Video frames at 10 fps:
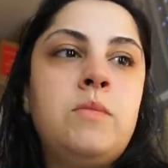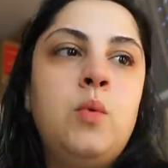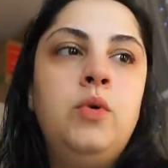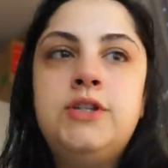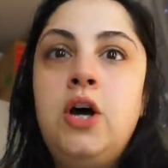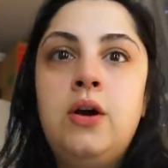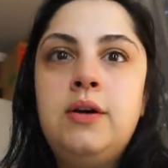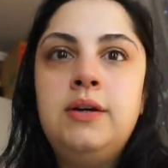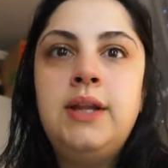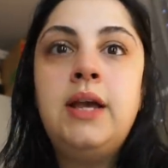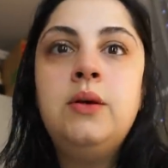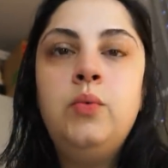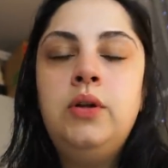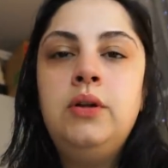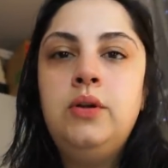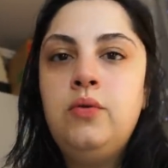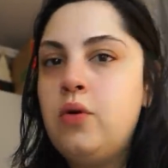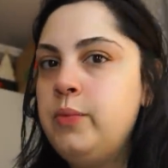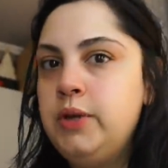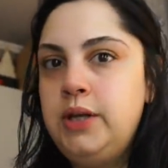we'll talk. Like we'll
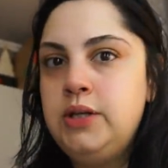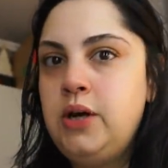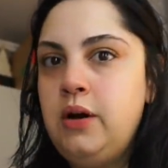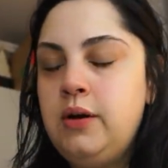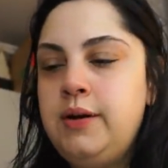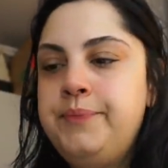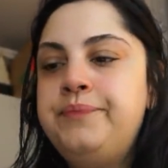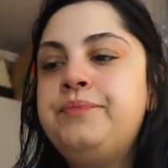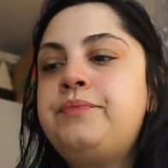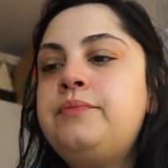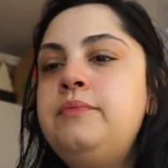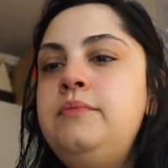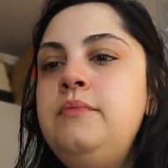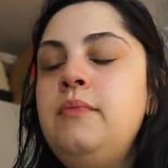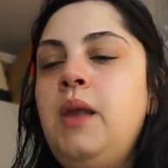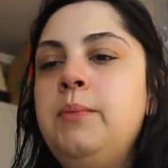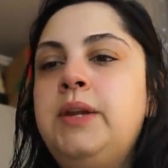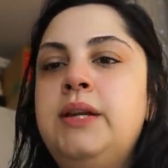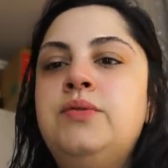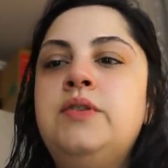normally talk. But
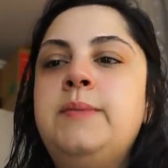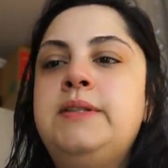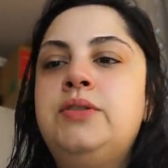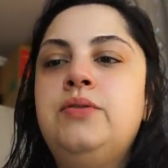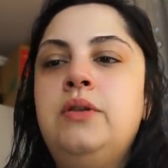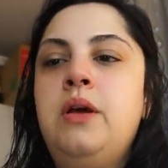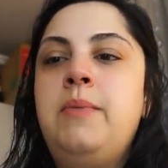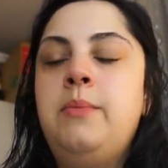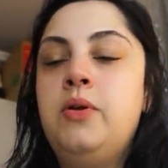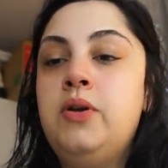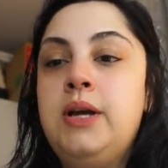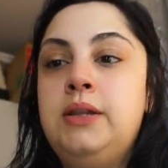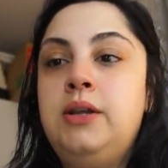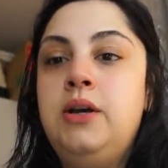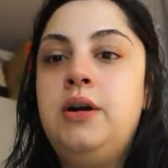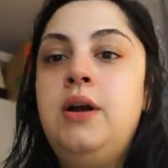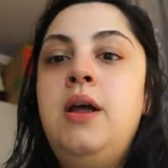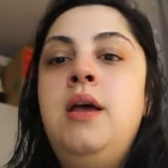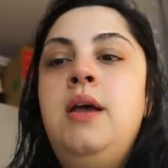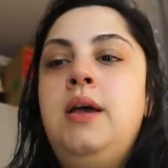then as soon as my sister-in-law and my brother get there,
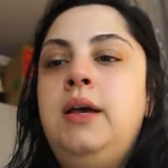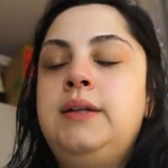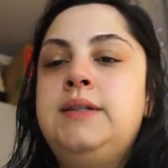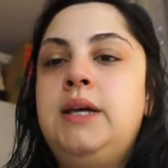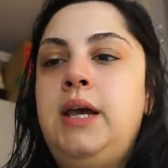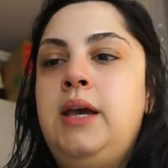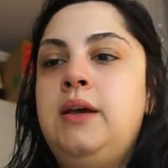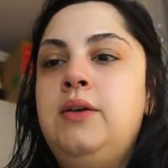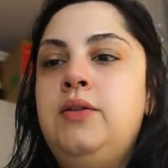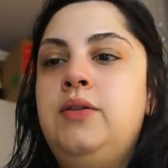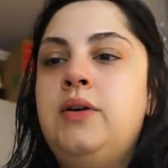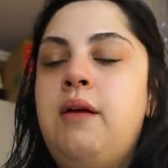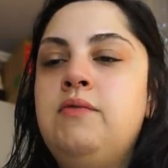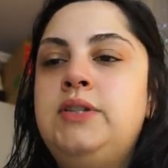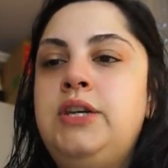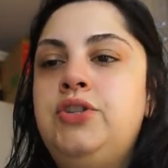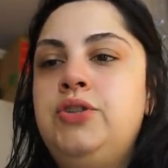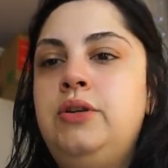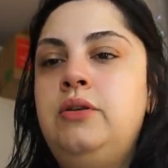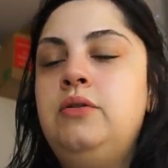it's like the
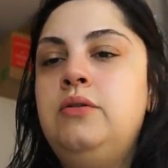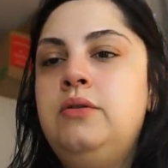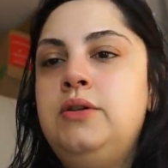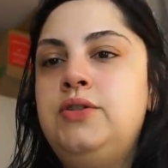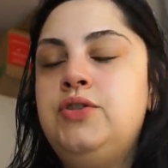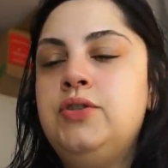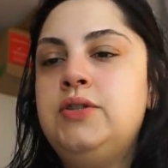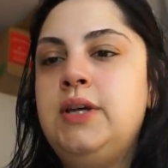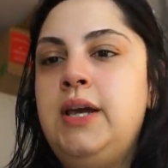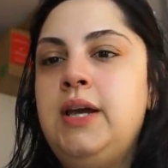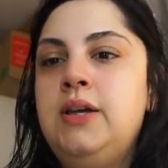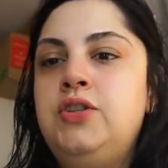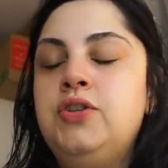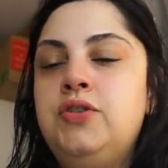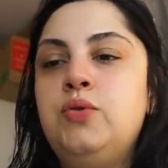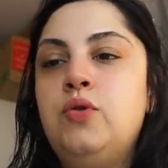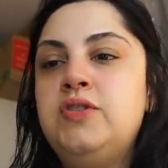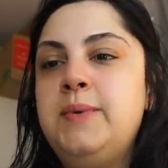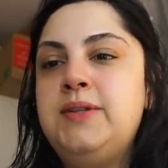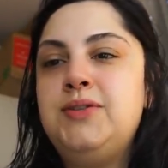conversation is just like just
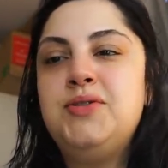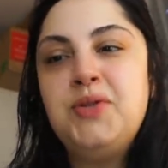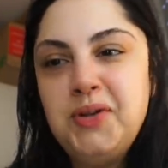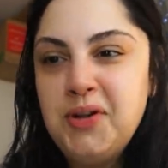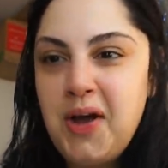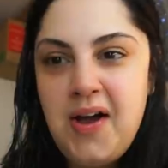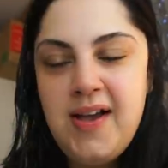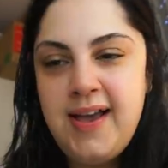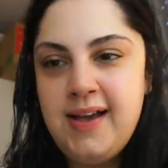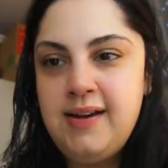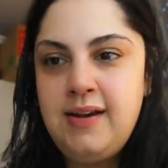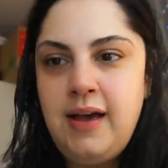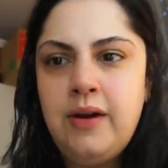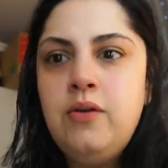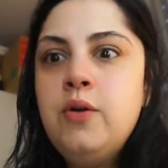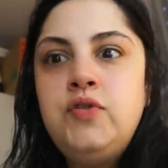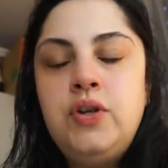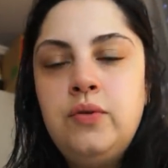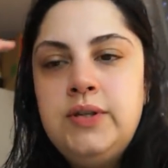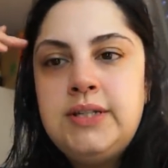towards my sister-in-law and I don't know if she
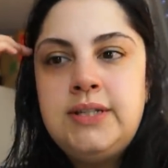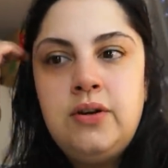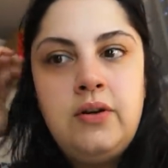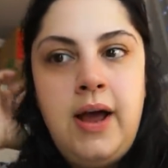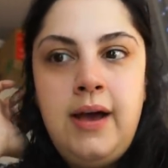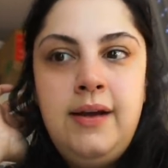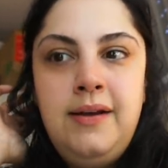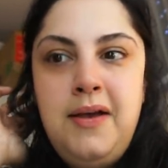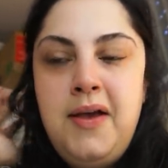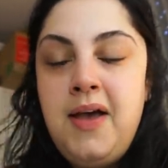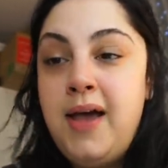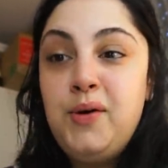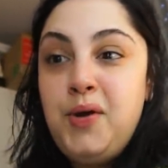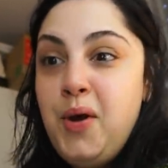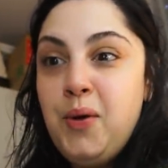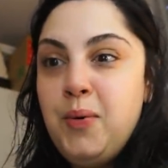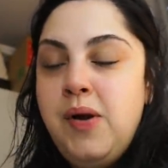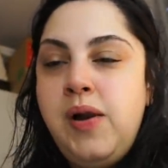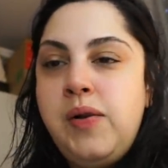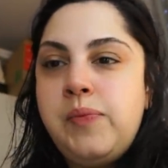notices it or not. I don't know.
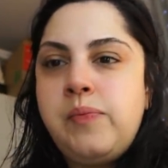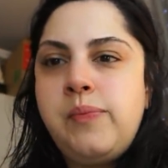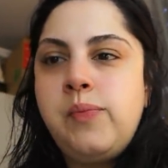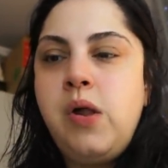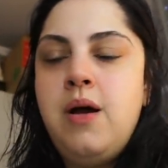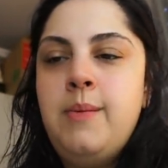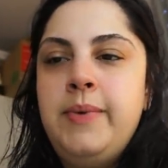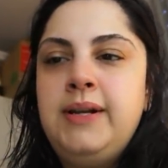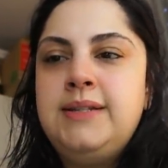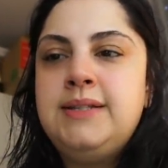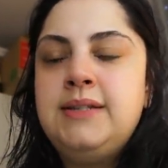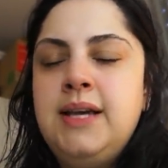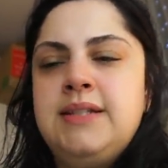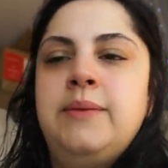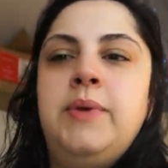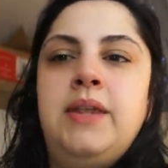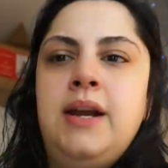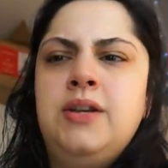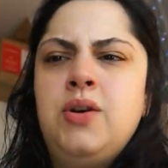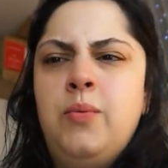Um, and it's like something that
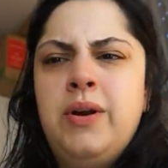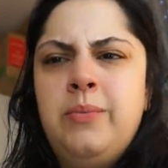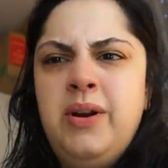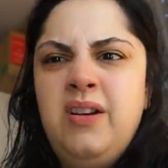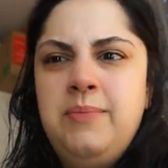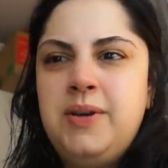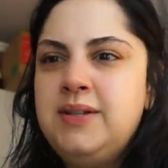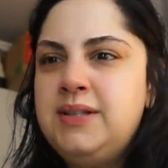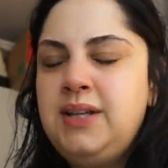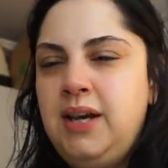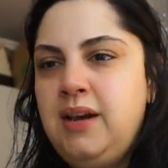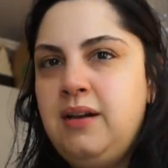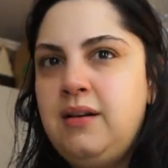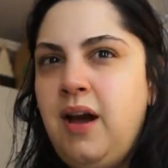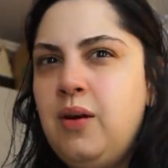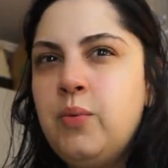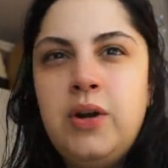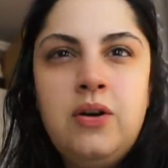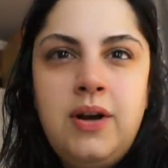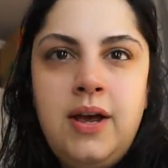I don't want to bring up because it's like kind of
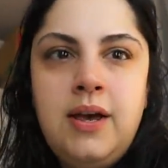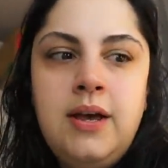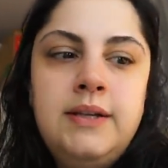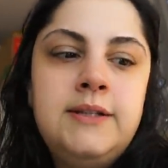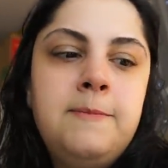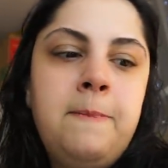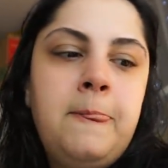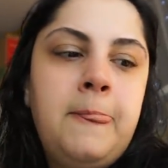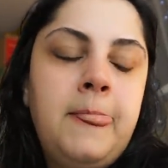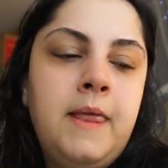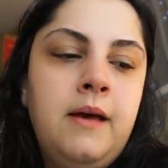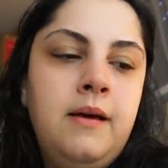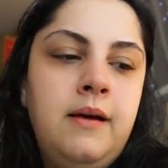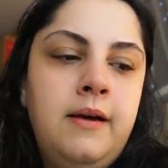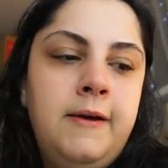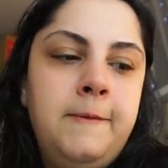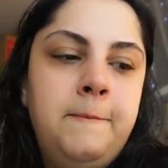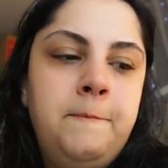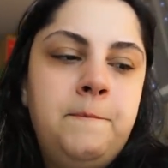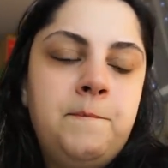weird, I guess. Um,